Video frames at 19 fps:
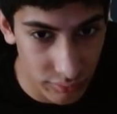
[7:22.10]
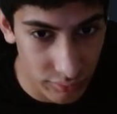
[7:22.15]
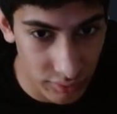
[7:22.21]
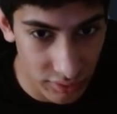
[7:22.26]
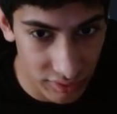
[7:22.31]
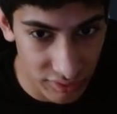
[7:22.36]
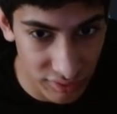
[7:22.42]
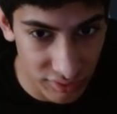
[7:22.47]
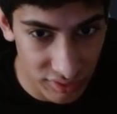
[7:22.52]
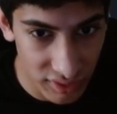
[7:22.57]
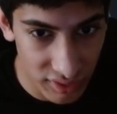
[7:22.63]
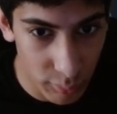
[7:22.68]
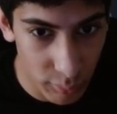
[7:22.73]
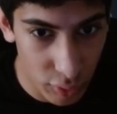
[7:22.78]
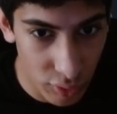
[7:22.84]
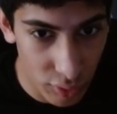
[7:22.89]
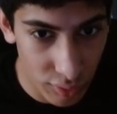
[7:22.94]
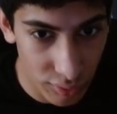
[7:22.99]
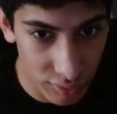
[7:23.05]
This is
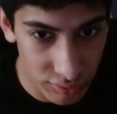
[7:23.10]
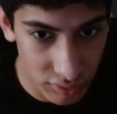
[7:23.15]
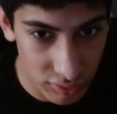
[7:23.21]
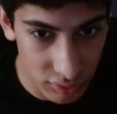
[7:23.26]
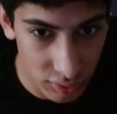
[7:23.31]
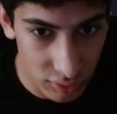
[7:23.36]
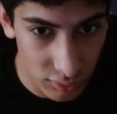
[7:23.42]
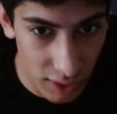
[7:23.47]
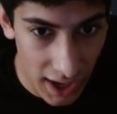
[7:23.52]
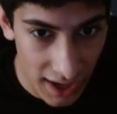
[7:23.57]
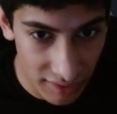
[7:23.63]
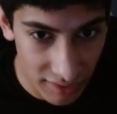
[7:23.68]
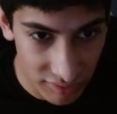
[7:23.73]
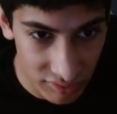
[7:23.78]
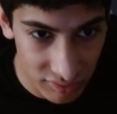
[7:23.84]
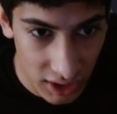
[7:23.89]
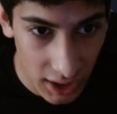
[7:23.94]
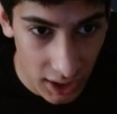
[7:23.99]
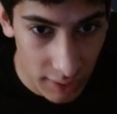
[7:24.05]
similar to
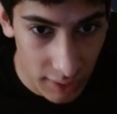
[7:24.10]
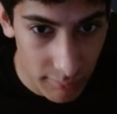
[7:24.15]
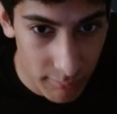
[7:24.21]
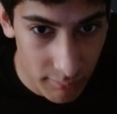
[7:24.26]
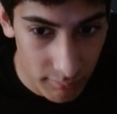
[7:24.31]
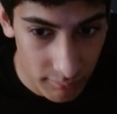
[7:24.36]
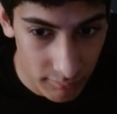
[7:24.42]
last time.